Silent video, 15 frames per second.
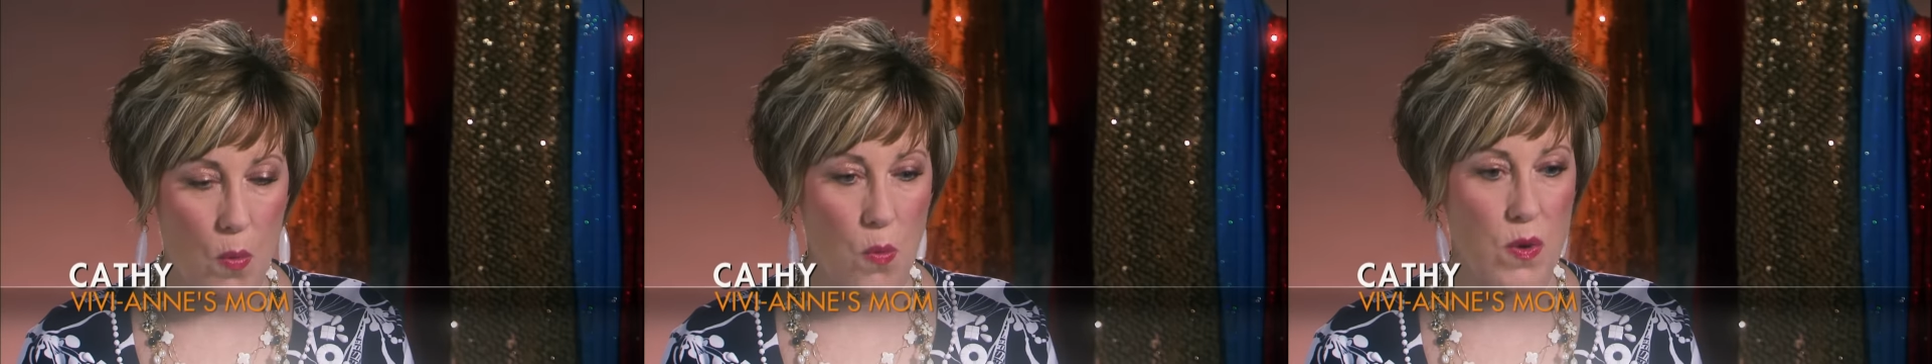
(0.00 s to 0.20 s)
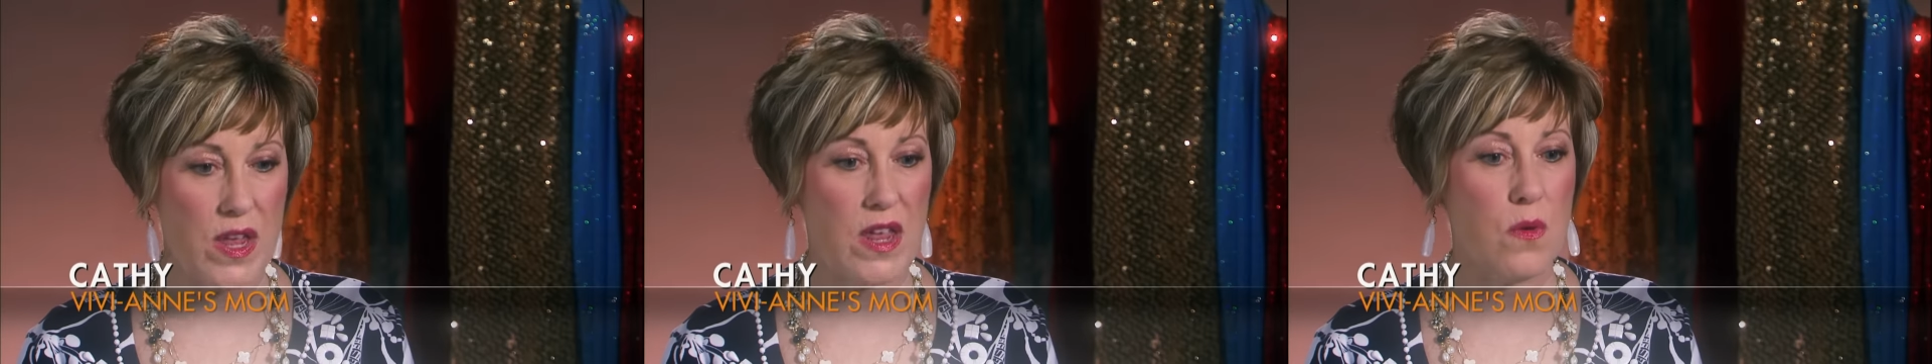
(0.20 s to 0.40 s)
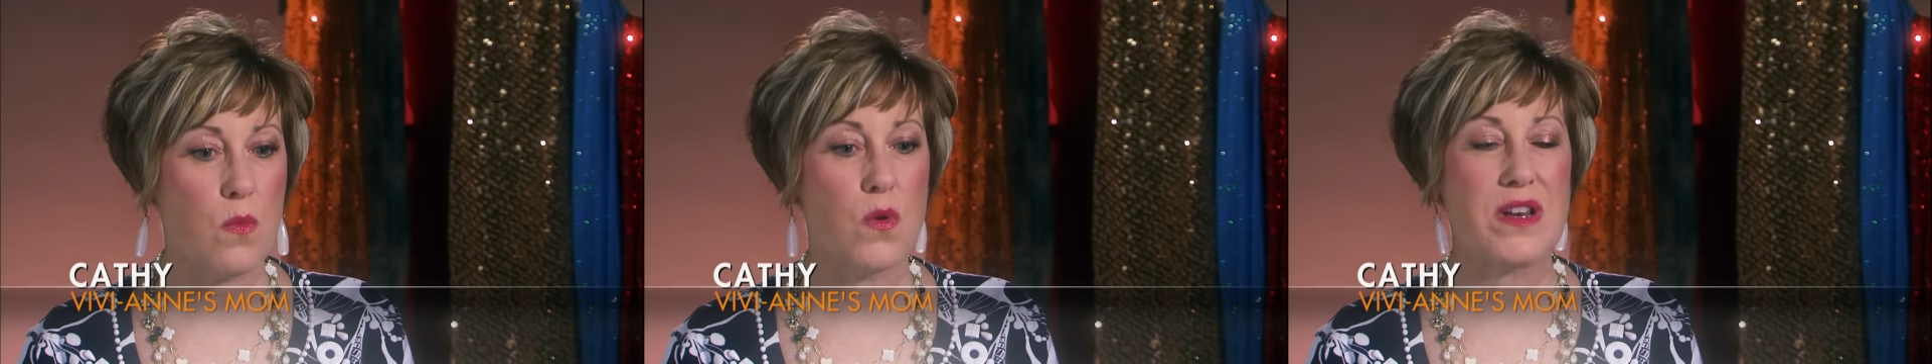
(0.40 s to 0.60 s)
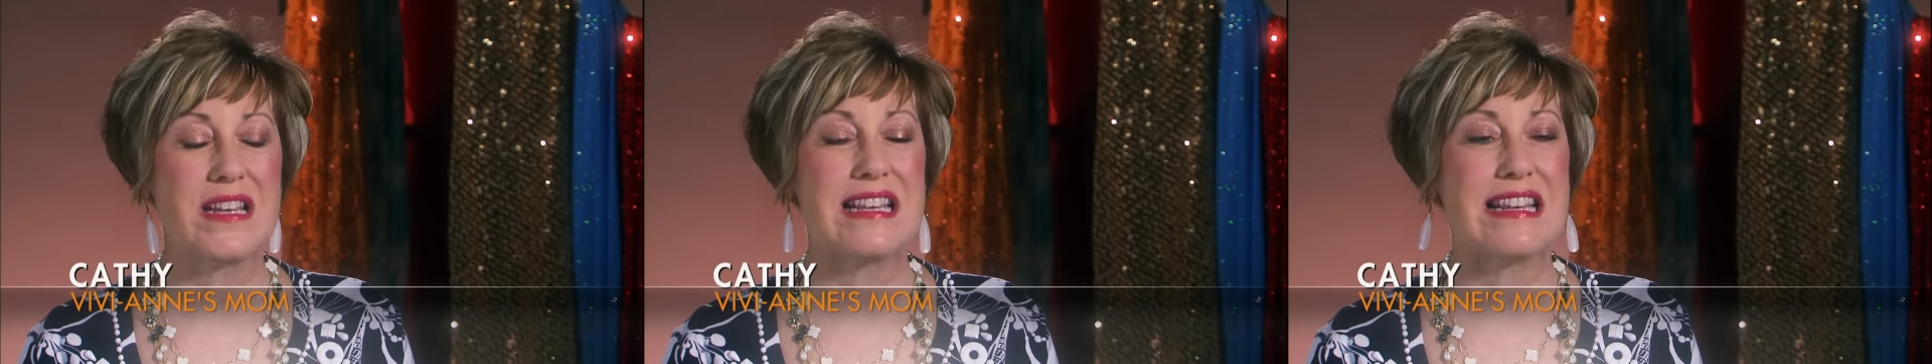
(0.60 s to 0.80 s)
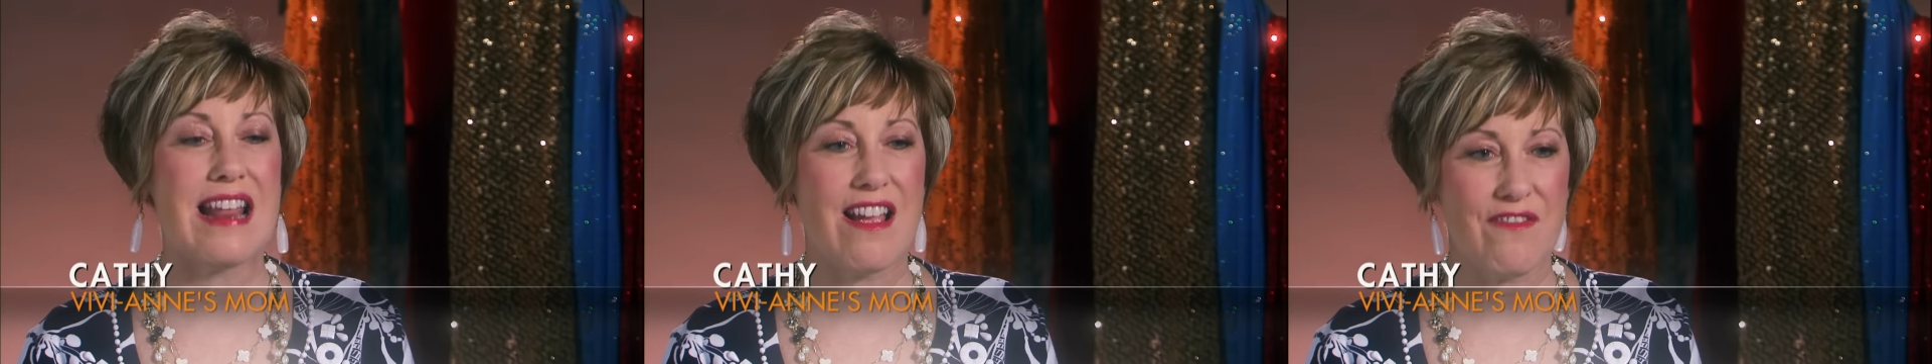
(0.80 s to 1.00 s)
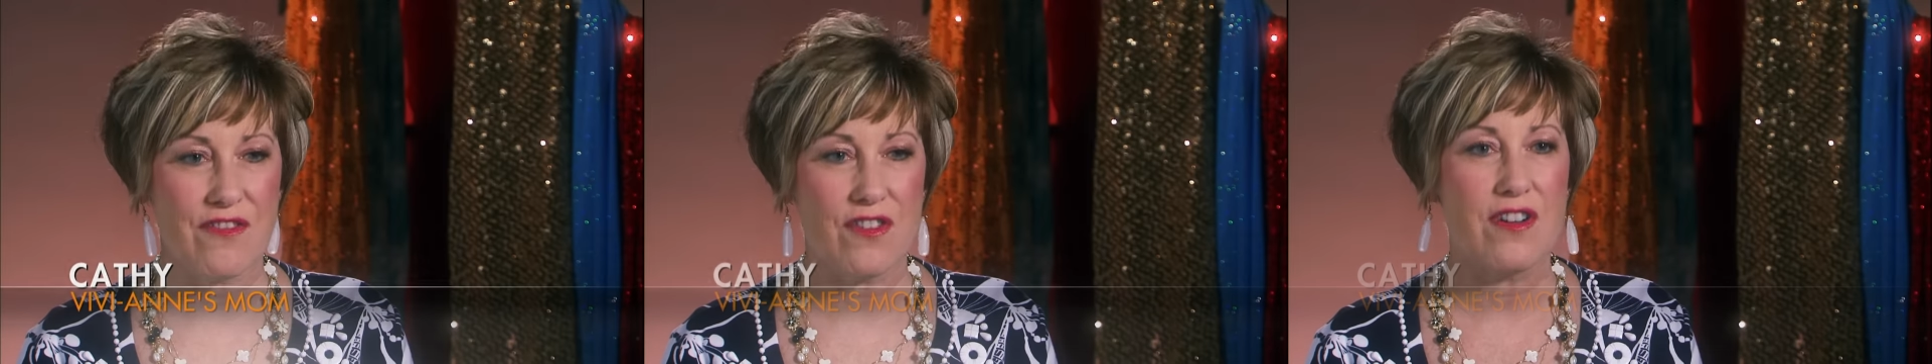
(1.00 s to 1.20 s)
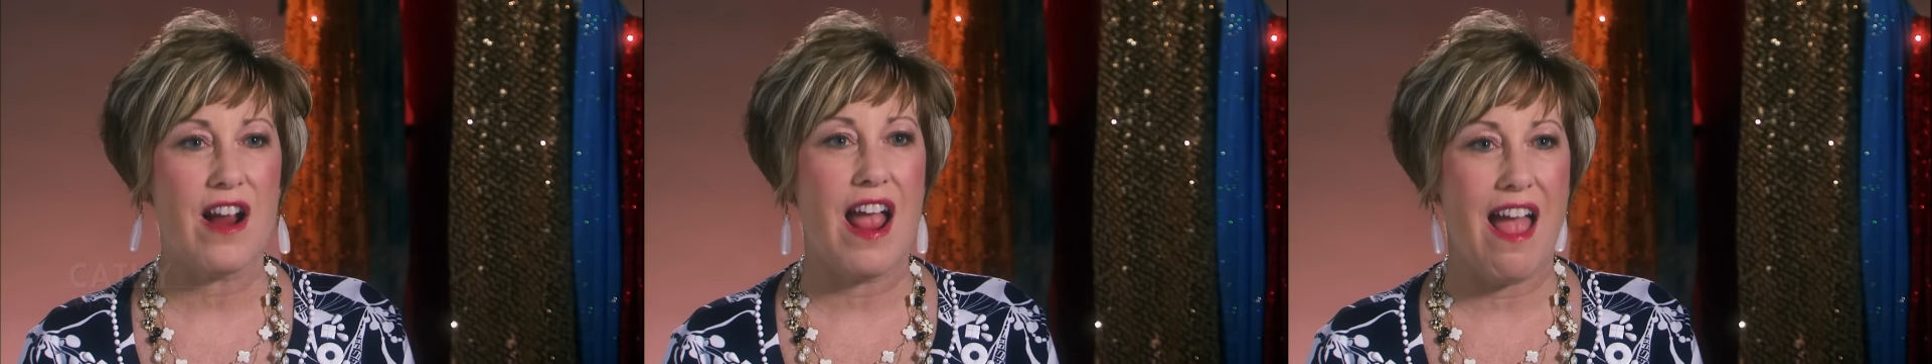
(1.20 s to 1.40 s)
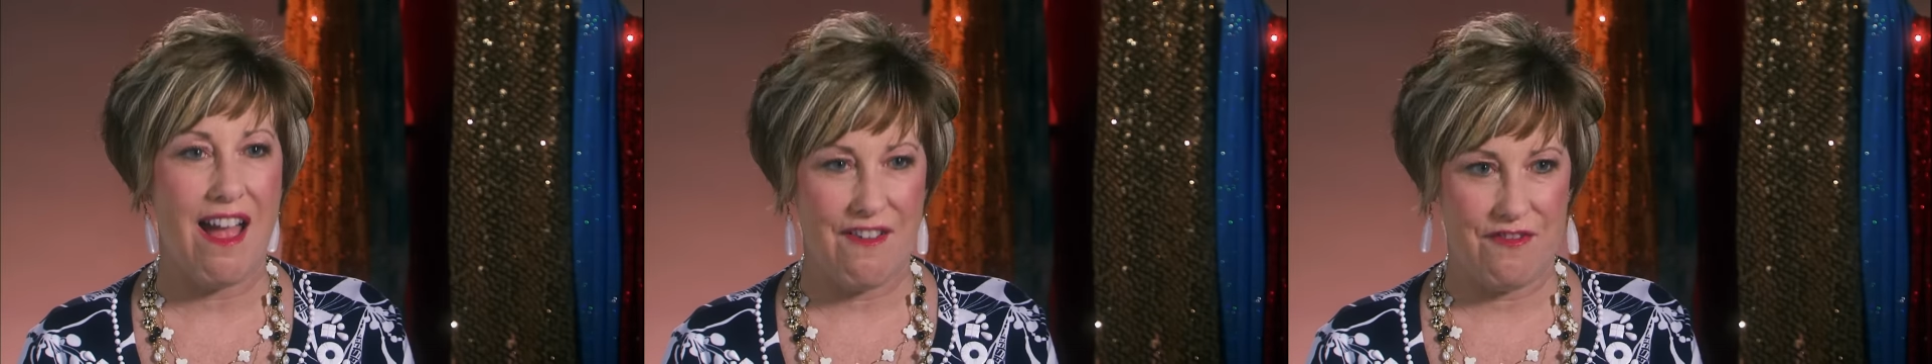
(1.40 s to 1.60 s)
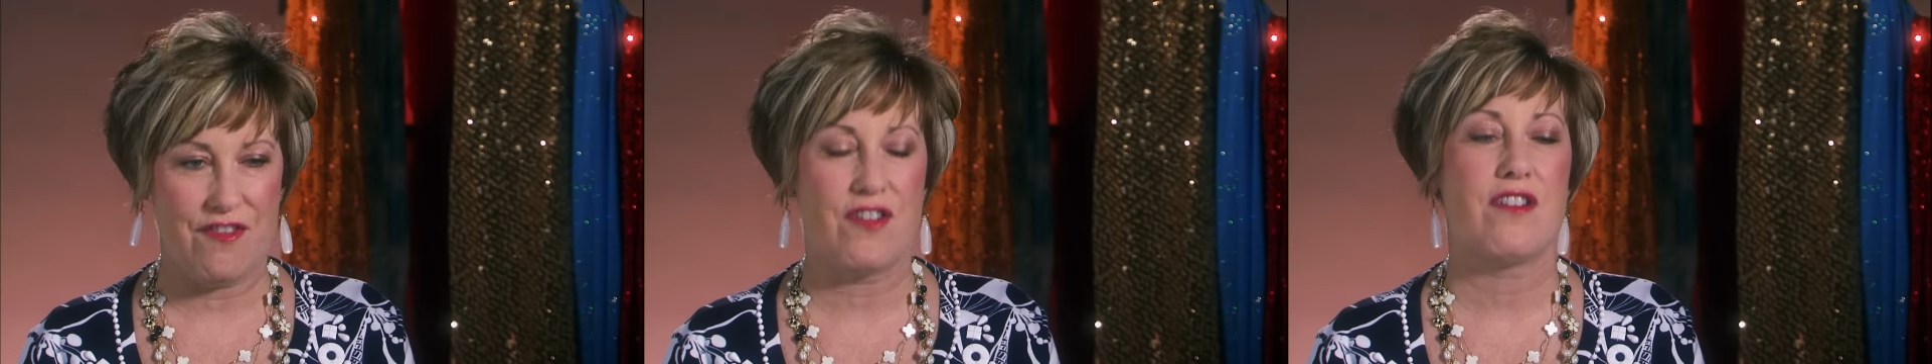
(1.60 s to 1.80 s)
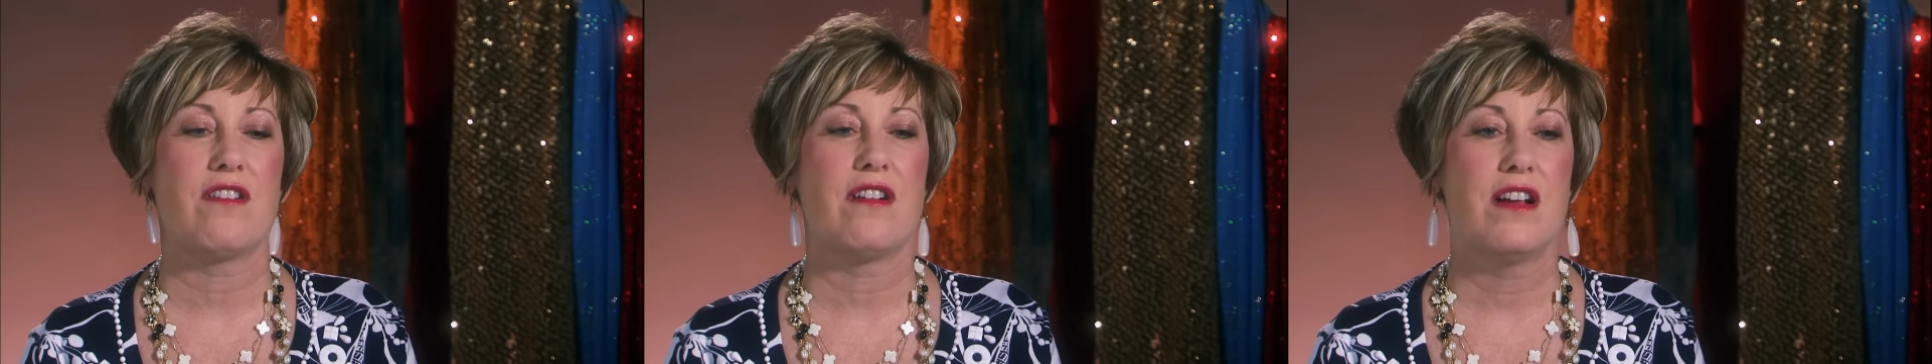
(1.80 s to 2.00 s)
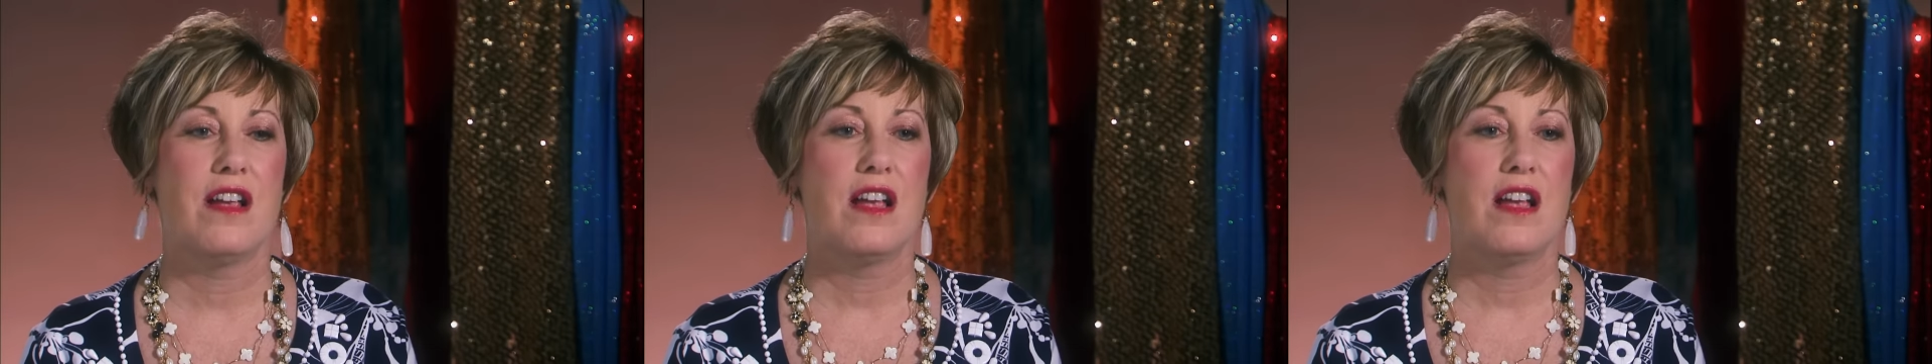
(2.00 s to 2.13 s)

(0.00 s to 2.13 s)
we would never, ever